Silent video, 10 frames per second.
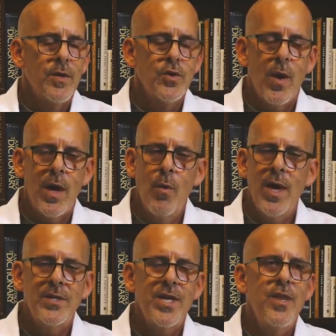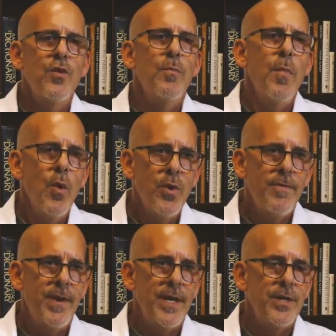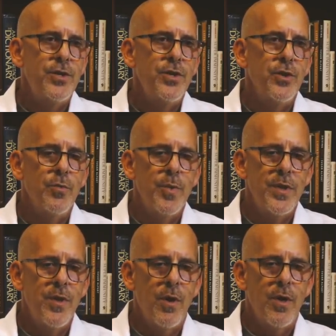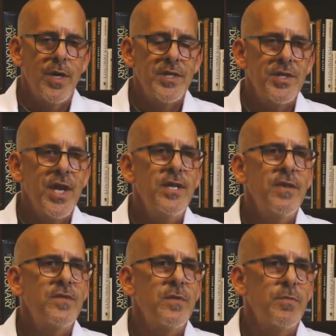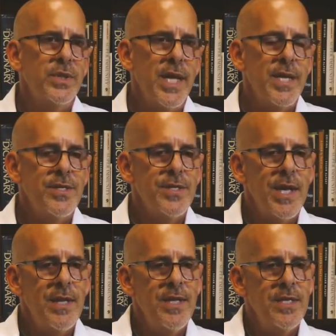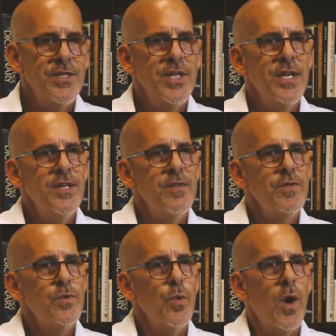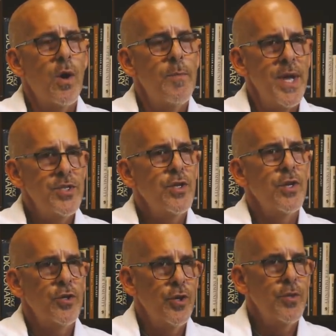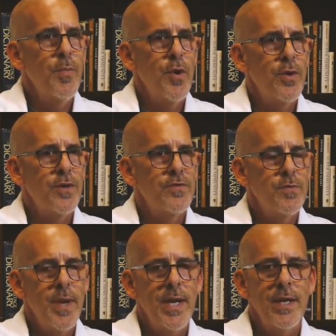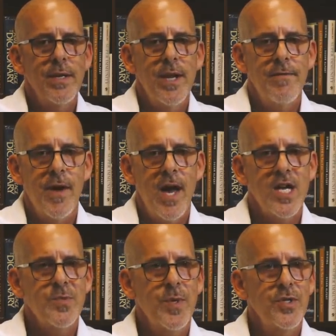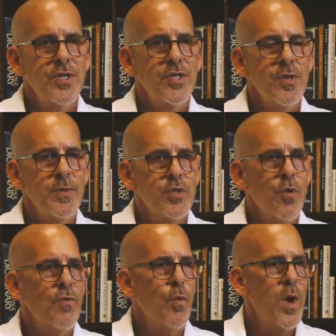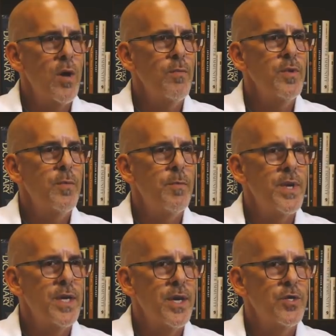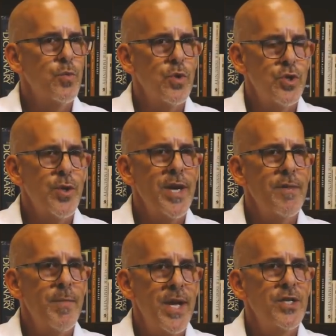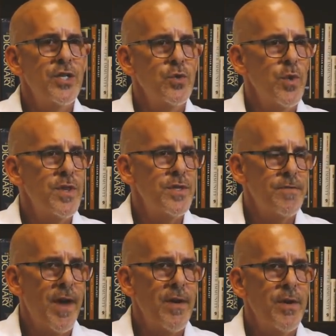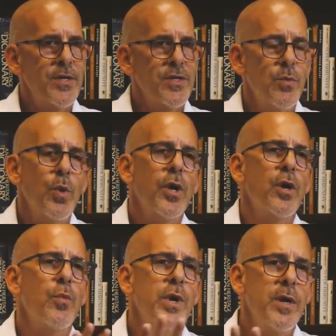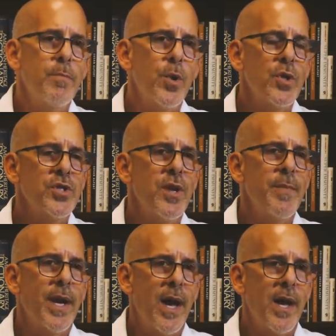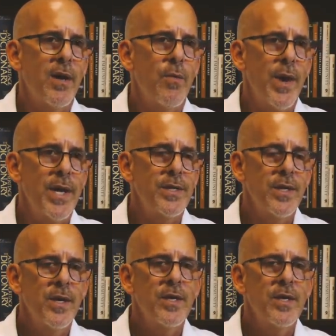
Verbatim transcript: So I don't want to say they're motivated to, but there are incentives in place, and the incentives are based on good motives, meaning that if a hospital system is overwhelmed because we're treating patients with this virus, then we're going to reimburse them at a higher rate